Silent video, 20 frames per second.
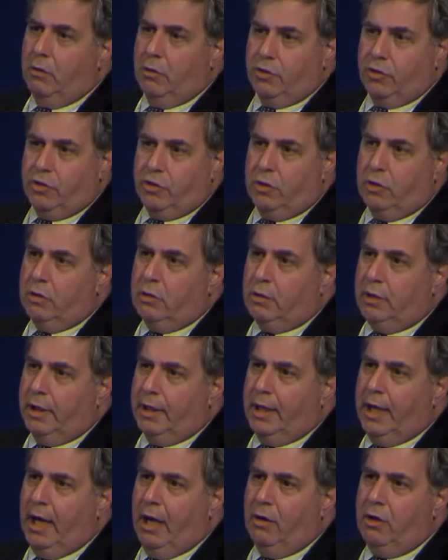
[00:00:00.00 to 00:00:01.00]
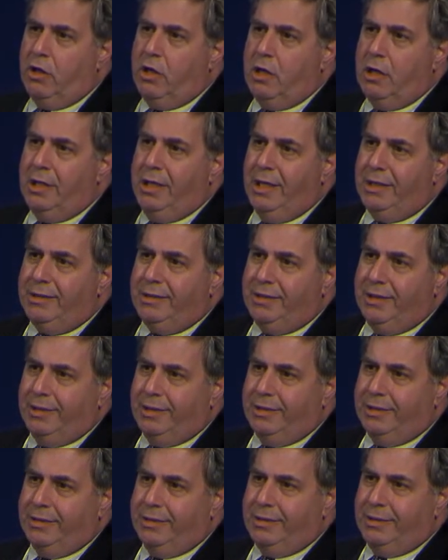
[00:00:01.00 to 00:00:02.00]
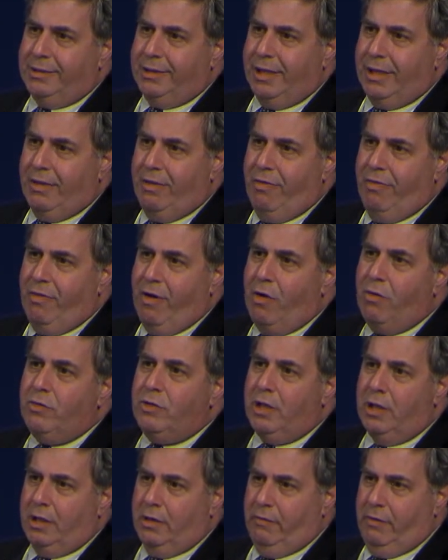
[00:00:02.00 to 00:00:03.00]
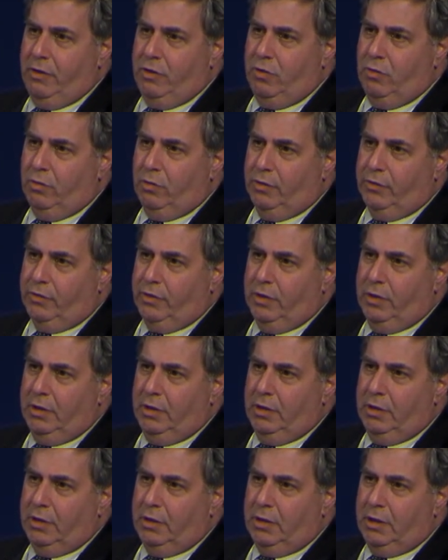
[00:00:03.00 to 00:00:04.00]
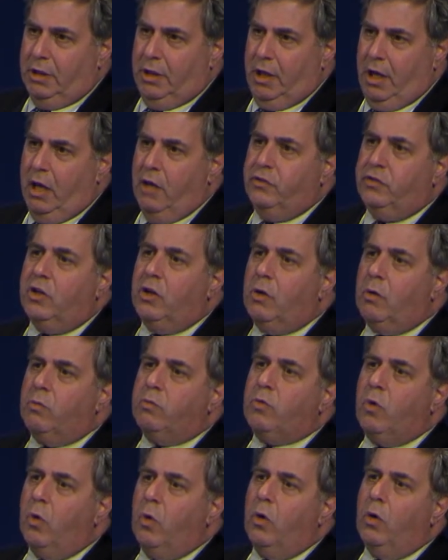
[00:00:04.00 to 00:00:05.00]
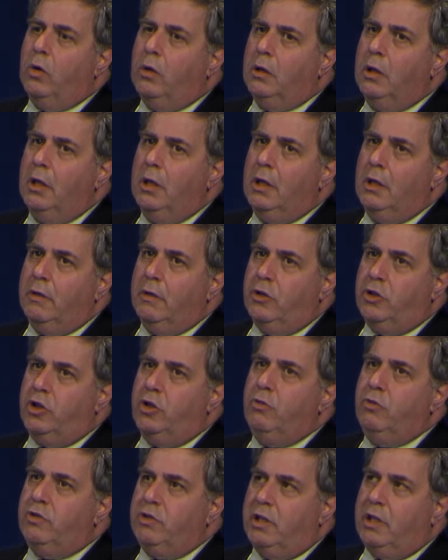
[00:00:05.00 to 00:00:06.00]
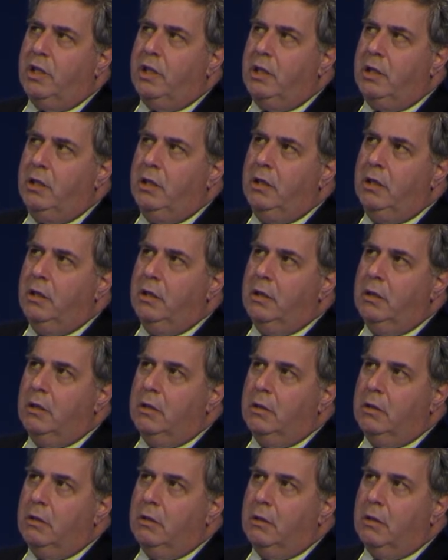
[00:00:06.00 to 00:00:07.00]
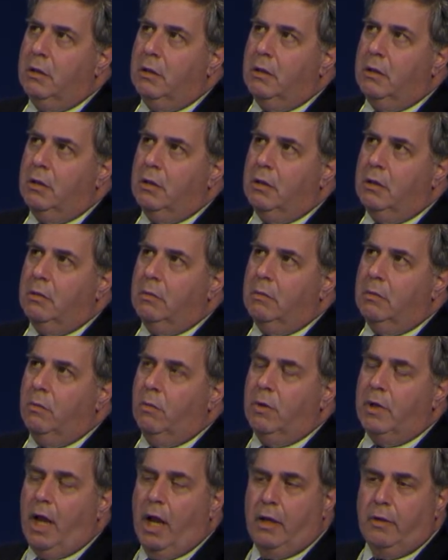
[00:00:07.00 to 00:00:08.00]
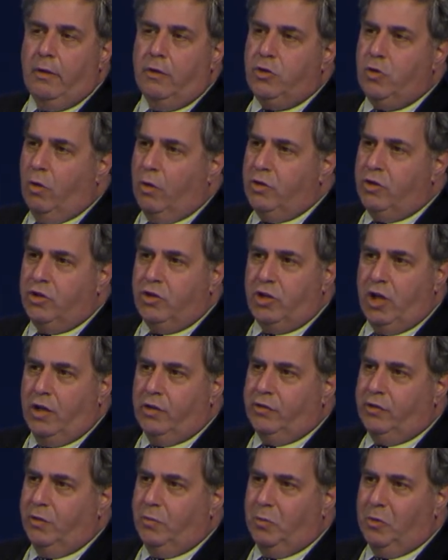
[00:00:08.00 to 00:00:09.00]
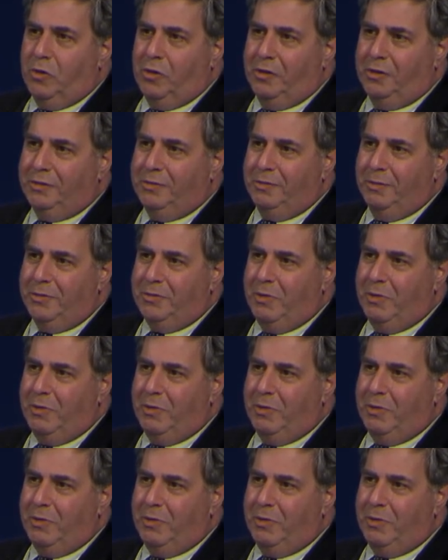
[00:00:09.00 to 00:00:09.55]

or Sterling, how do you get to see those individuals? Is there a role that you see? We're not in the George Jetson world, which